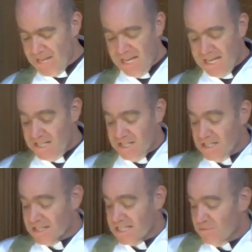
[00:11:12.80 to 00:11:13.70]
And
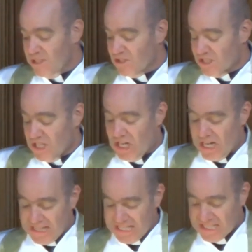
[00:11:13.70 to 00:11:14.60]
Jesus says we're not to
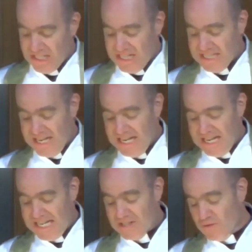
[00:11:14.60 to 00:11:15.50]
hide this light
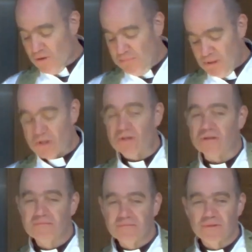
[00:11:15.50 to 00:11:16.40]
under a bushel
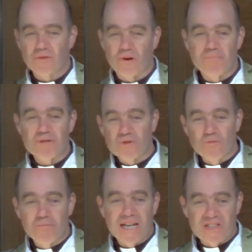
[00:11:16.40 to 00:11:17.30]
or a bushel
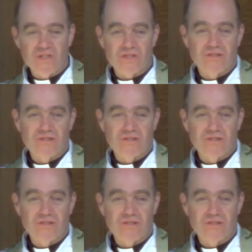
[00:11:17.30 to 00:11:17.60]
basket.